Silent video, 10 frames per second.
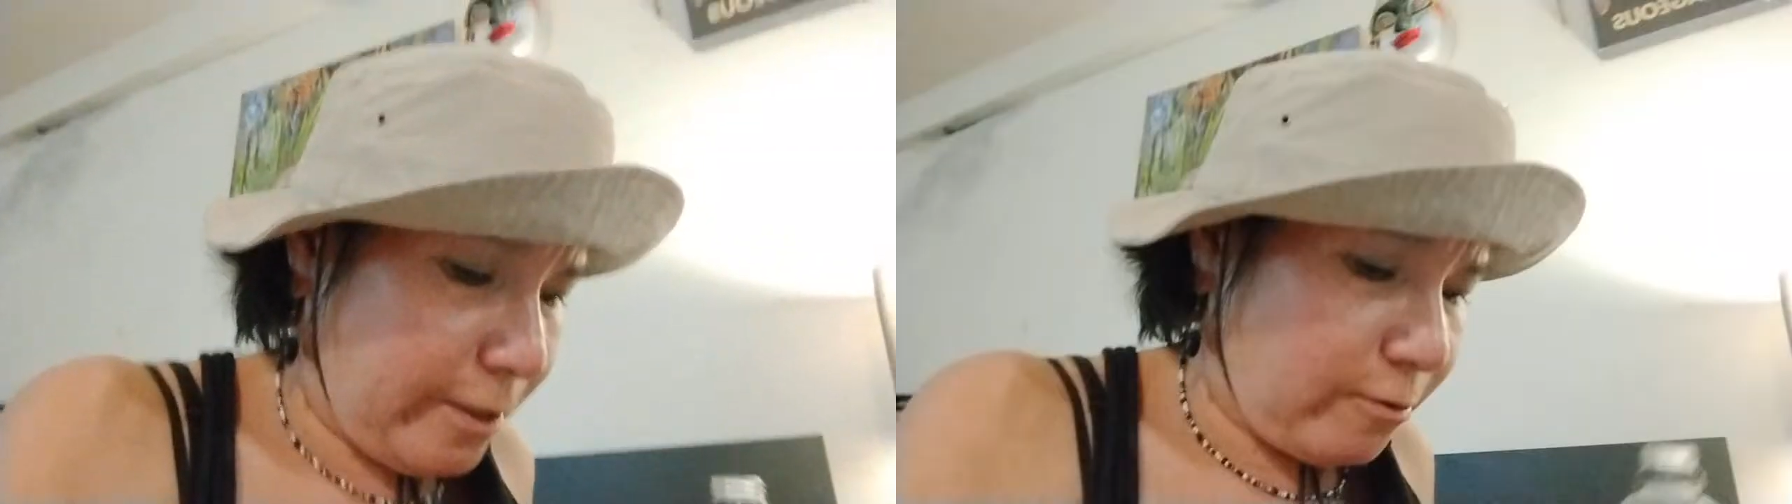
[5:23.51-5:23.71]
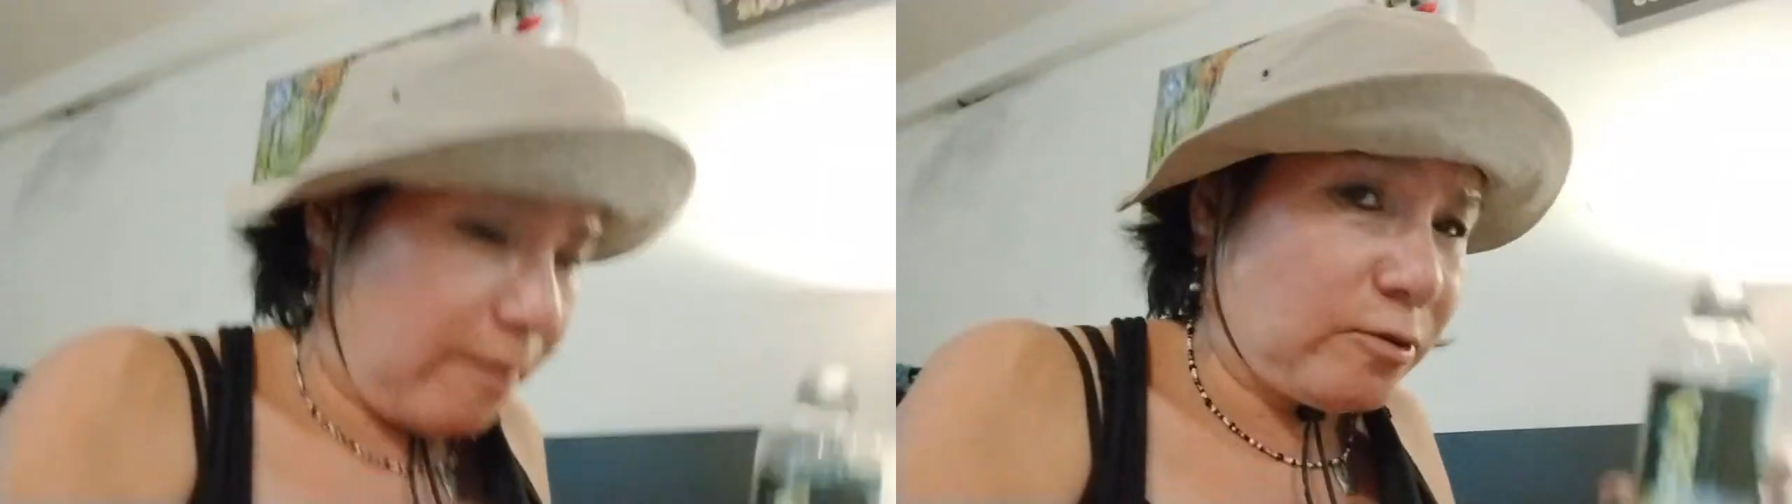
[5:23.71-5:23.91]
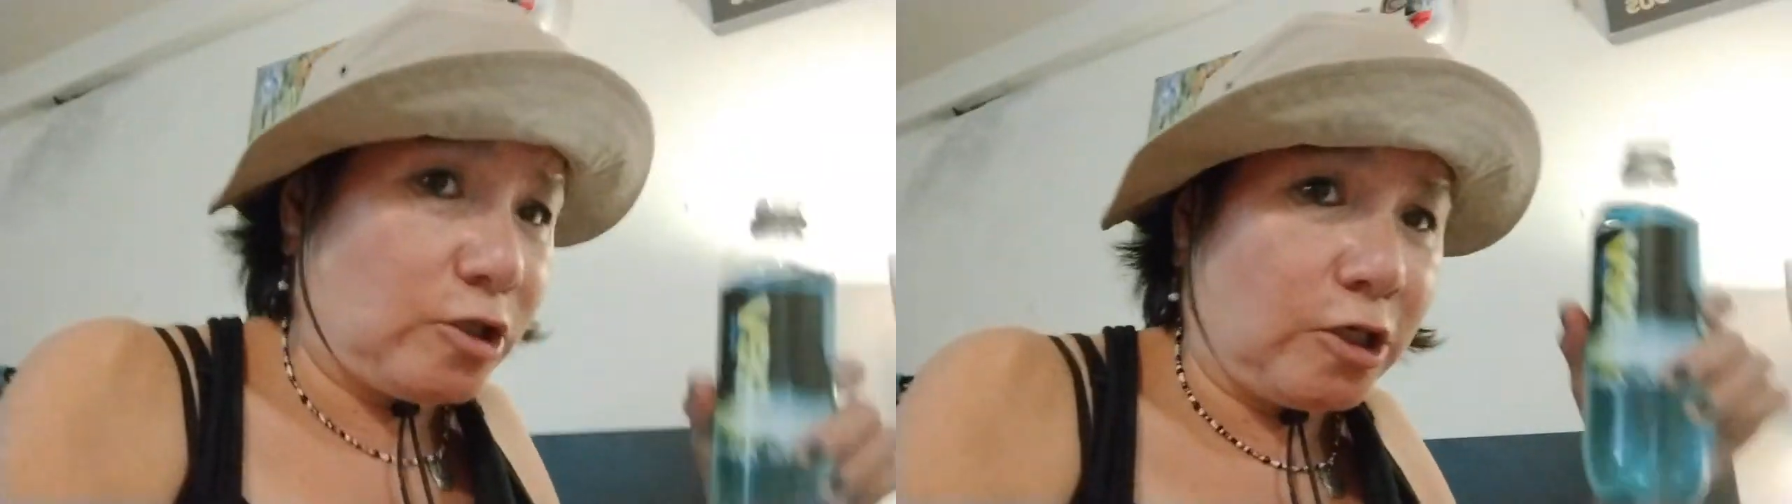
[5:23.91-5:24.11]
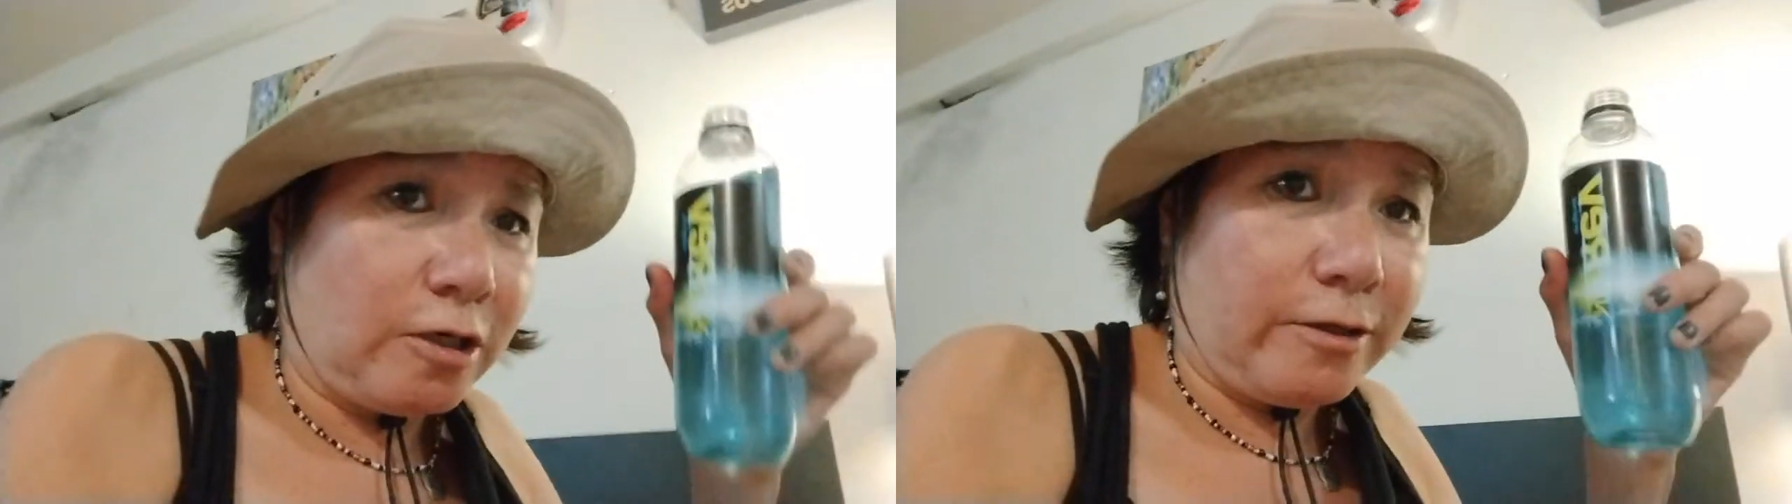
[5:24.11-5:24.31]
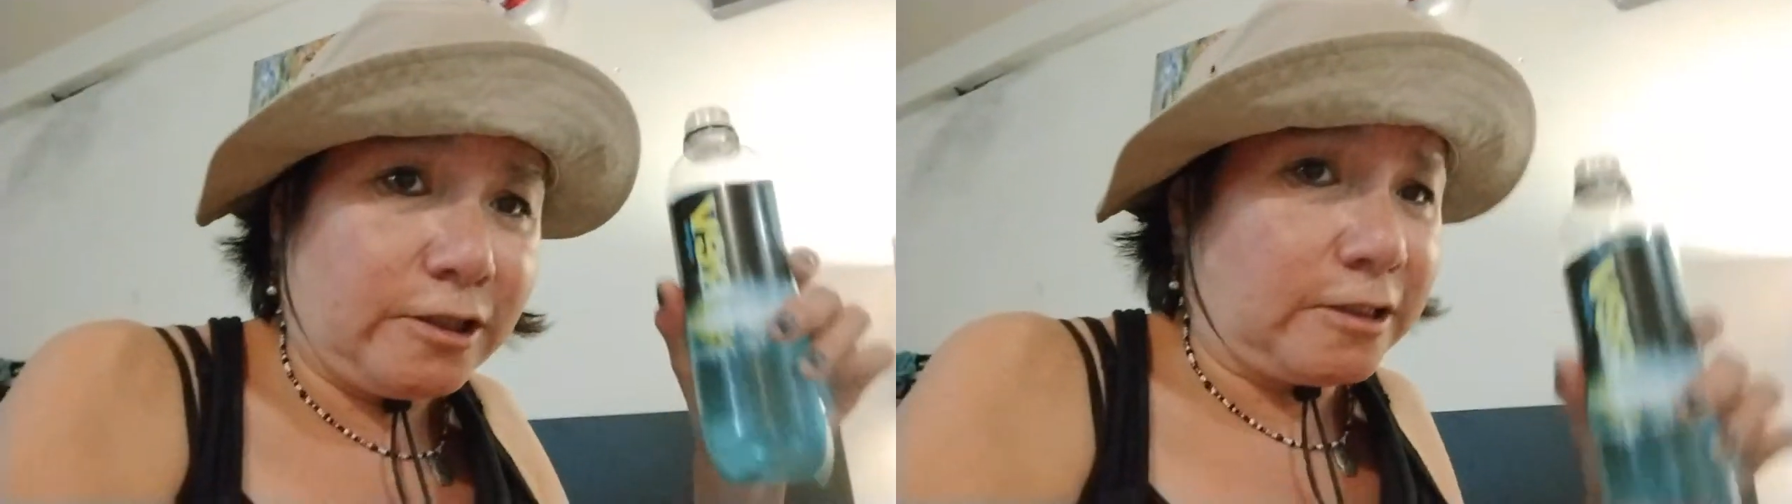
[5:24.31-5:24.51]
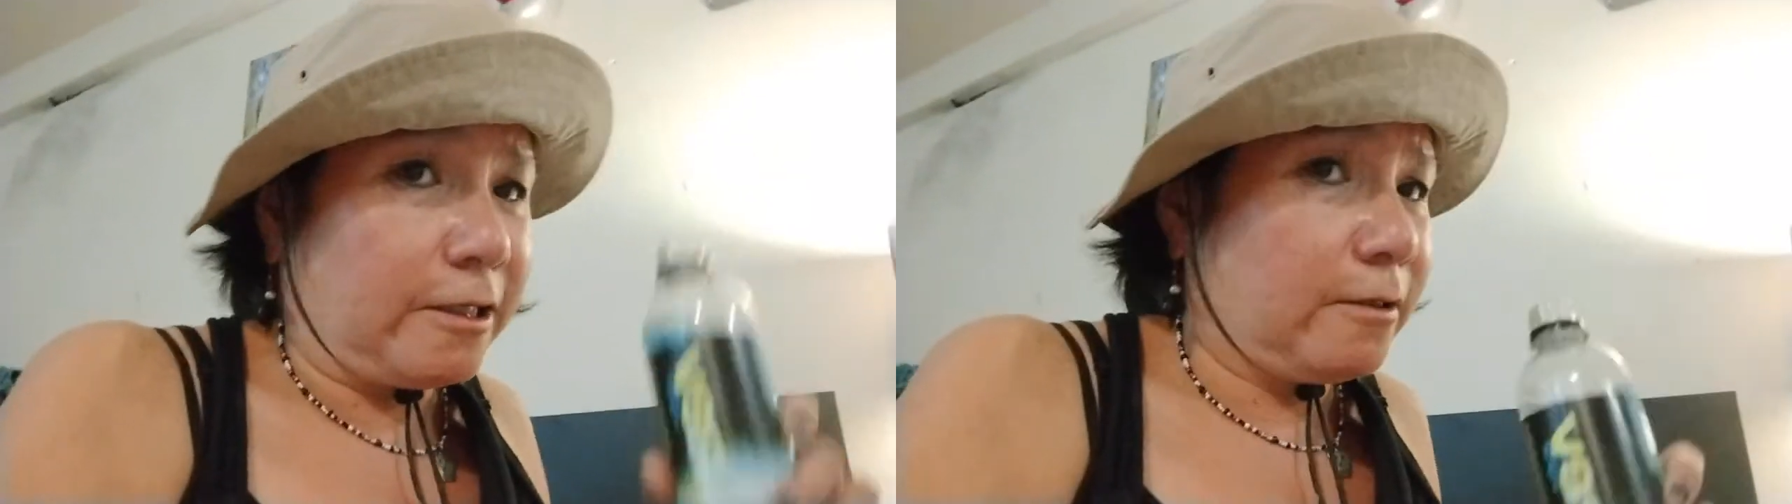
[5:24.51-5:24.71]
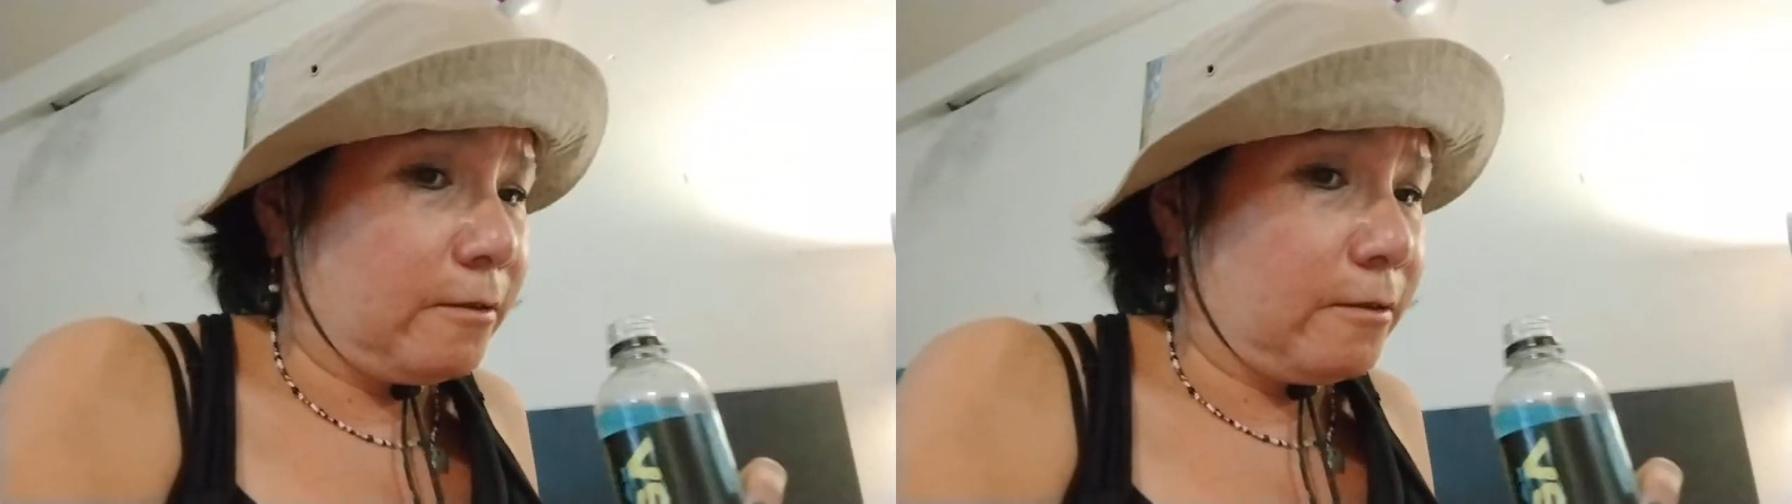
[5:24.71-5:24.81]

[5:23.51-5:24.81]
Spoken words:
grams of sugar in this thing.